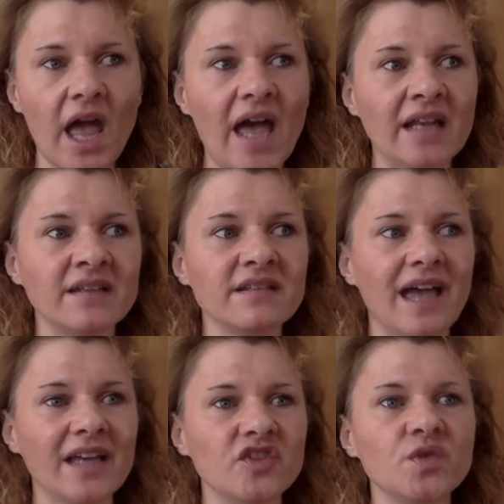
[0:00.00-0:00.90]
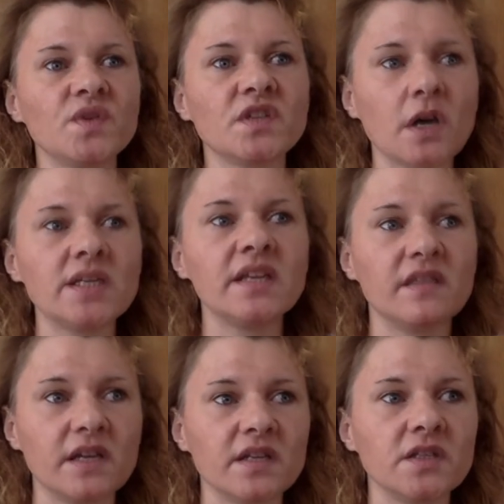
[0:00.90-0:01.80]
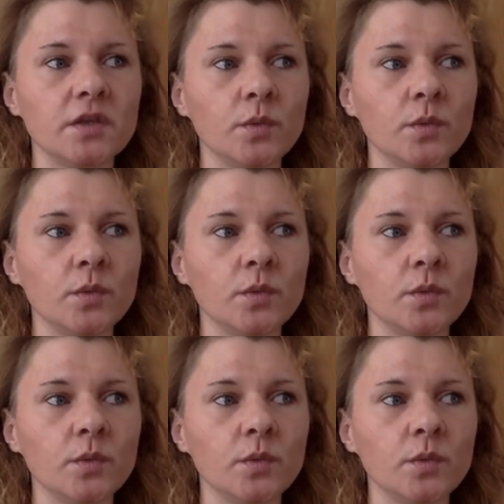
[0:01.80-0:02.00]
And as you study this,